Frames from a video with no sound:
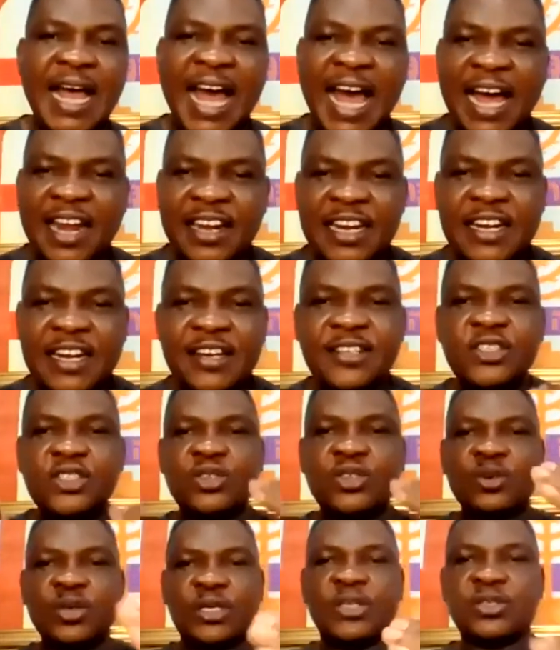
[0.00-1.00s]
I
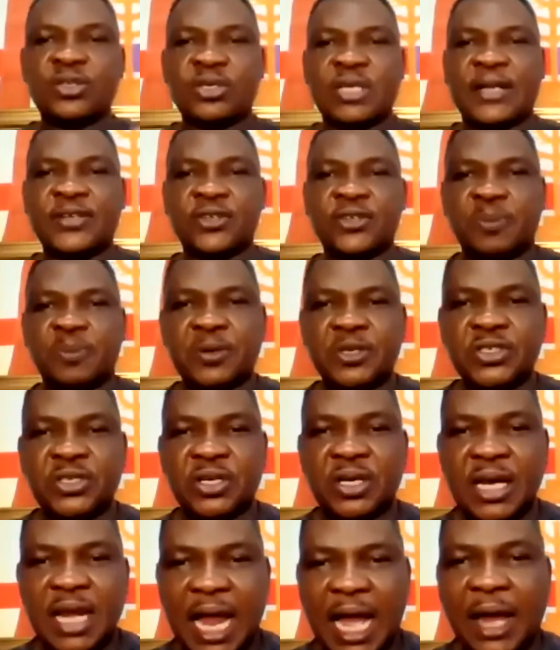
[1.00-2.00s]
release you into that
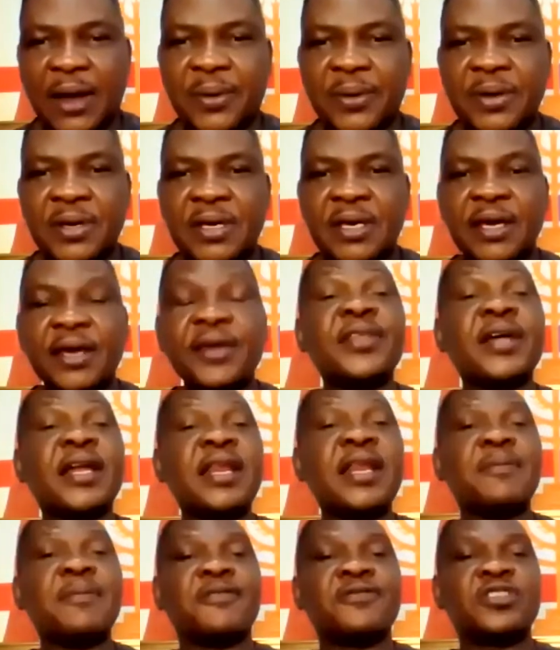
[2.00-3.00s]
operation now in the
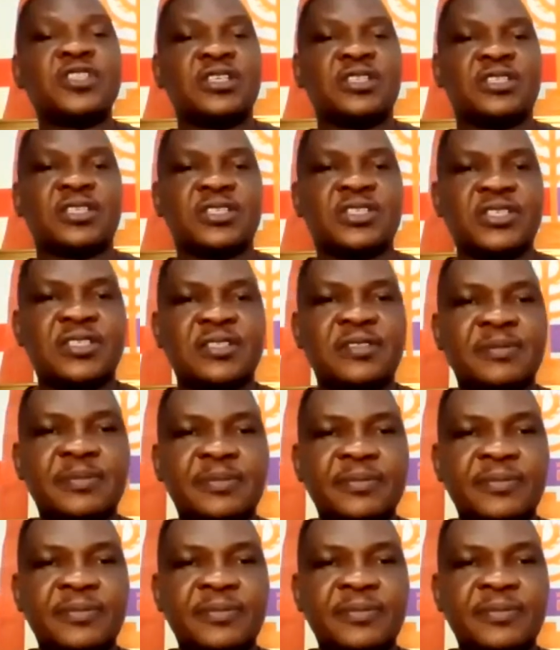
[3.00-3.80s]
name of Jesus.